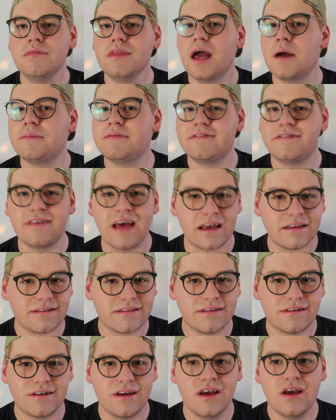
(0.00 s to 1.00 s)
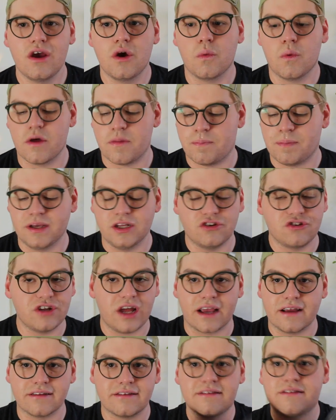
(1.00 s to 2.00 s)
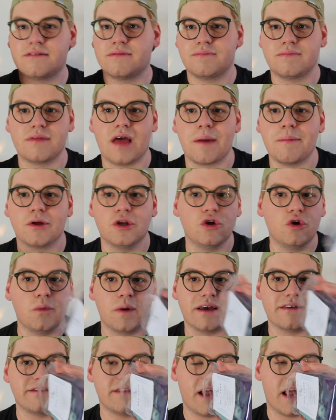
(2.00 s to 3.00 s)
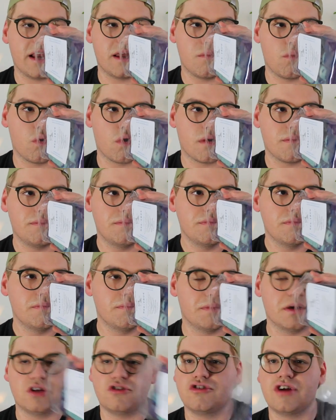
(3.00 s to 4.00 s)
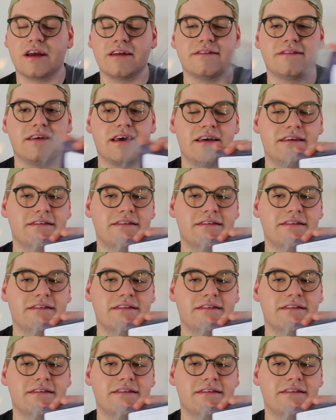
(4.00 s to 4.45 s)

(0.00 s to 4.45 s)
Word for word: obsessed with beach nights. I mean, who isn't anymore? Beach nights